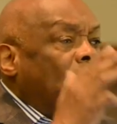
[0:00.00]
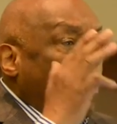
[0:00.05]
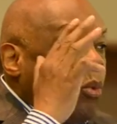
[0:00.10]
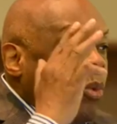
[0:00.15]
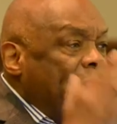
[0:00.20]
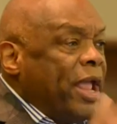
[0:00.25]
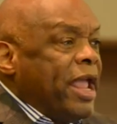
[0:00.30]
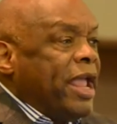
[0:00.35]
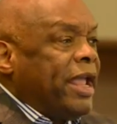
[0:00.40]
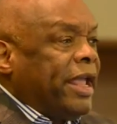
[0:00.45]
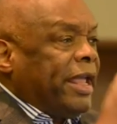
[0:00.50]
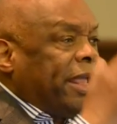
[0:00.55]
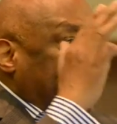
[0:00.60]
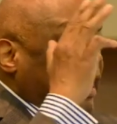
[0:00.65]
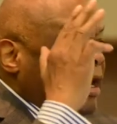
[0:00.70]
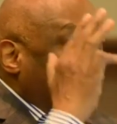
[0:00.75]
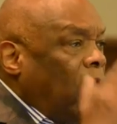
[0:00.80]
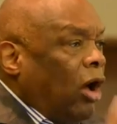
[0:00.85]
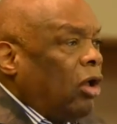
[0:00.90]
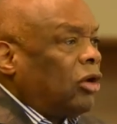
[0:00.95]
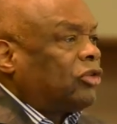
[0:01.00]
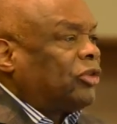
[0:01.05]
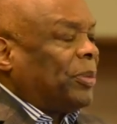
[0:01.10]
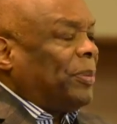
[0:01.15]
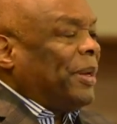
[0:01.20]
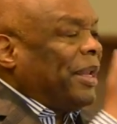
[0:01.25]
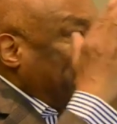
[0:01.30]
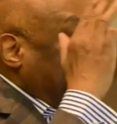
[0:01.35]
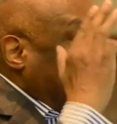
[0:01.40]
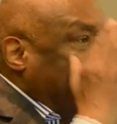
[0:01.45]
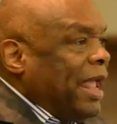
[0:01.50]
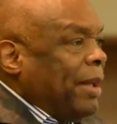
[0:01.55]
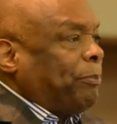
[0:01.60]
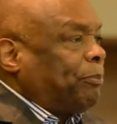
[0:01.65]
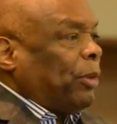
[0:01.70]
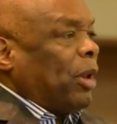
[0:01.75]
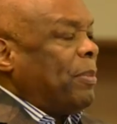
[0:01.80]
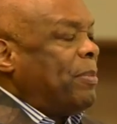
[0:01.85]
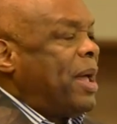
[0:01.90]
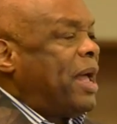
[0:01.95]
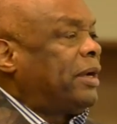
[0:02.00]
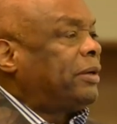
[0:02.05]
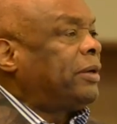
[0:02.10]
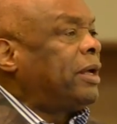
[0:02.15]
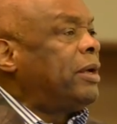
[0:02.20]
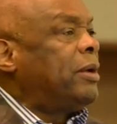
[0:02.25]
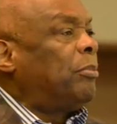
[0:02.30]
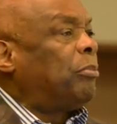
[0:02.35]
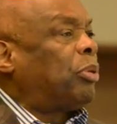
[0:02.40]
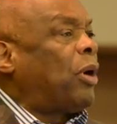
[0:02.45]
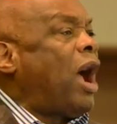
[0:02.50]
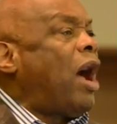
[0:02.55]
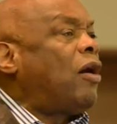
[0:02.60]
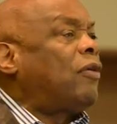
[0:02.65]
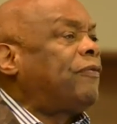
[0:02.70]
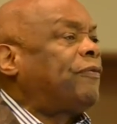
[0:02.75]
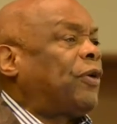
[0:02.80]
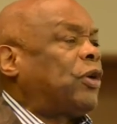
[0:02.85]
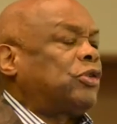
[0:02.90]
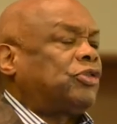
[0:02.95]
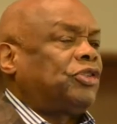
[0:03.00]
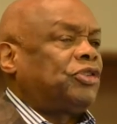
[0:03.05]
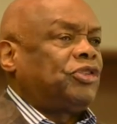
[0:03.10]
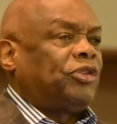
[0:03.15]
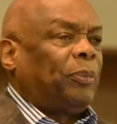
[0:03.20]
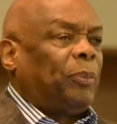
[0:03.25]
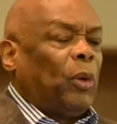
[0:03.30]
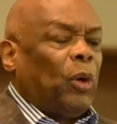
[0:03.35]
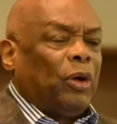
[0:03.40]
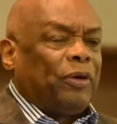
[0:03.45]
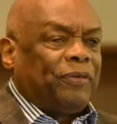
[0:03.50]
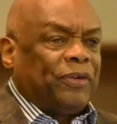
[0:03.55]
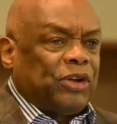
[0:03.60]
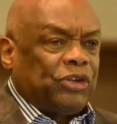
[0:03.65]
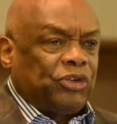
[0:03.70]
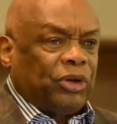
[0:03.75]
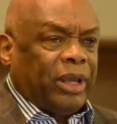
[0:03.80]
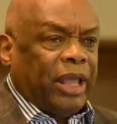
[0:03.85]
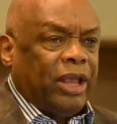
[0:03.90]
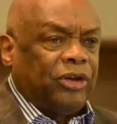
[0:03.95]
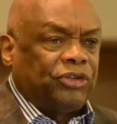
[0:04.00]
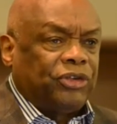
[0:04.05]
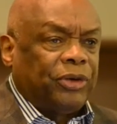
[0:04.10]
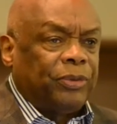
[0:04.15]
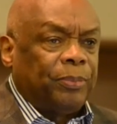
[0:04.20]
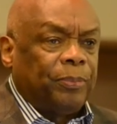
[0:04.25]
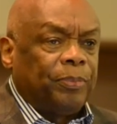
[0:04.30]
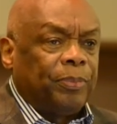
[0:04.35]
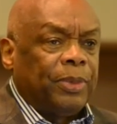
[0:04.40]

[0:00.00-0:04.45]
we can ultimately implement Brown versus the Board of Education.